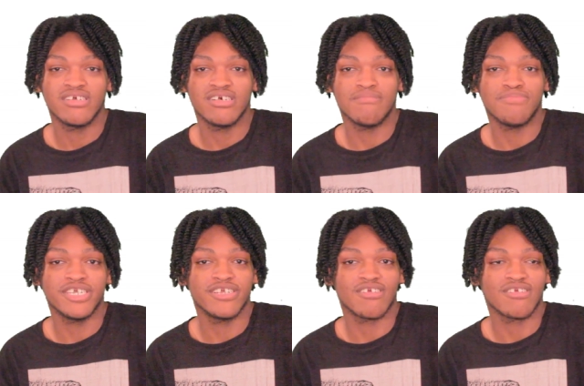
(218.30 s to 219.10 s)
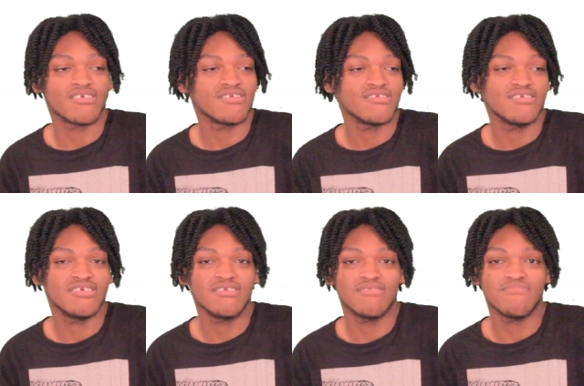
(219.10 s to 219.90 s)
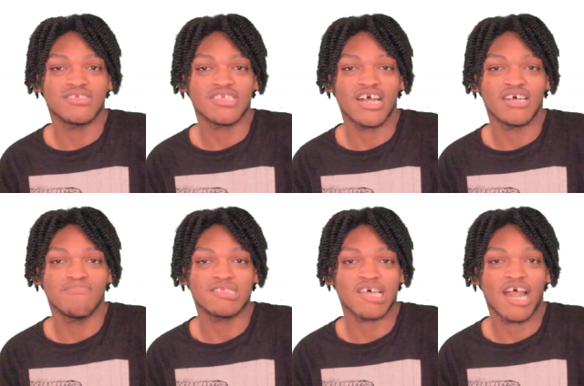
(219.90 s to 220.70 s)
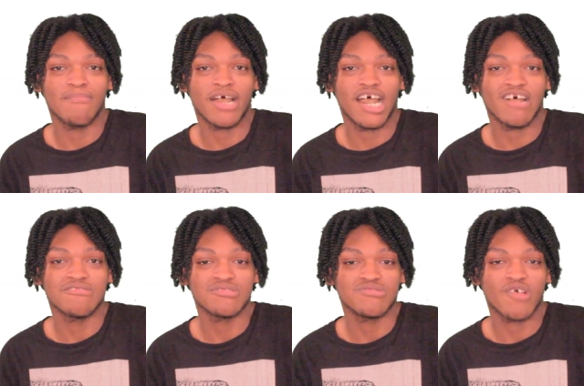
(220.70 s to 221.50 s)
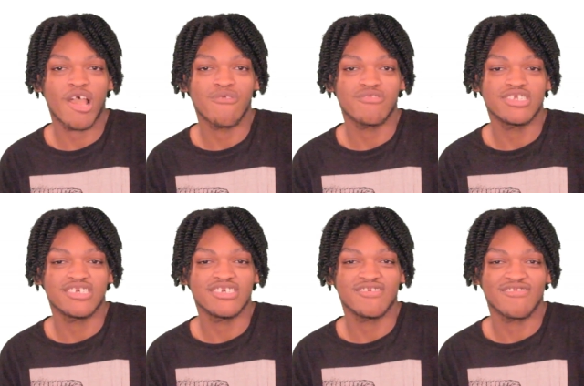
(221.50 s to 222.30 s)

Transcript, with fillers: to appear besi- uh, beside my house and try and reach in and